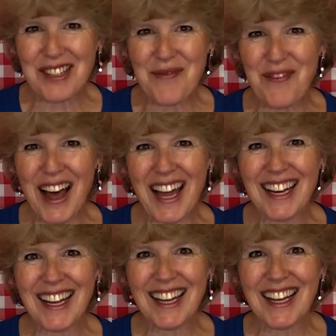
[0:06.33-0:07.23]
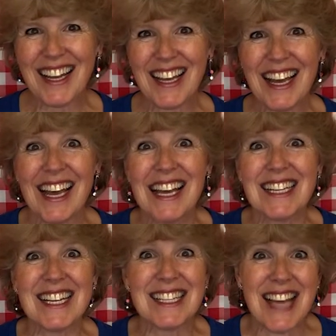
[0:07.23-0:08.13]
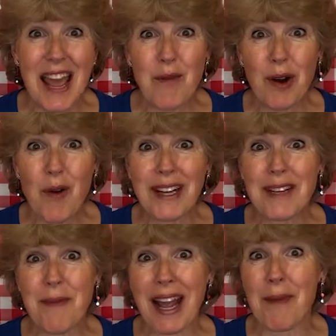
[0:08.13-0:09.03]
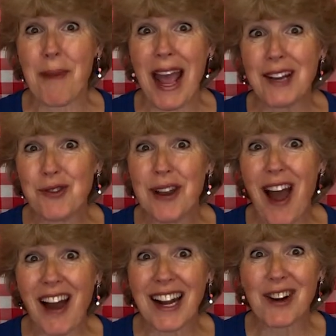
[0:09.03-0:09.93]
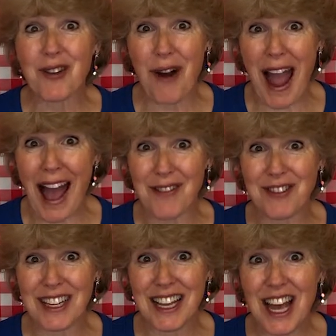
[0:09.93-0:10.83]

some fun? Today we're going to make a patriotic craft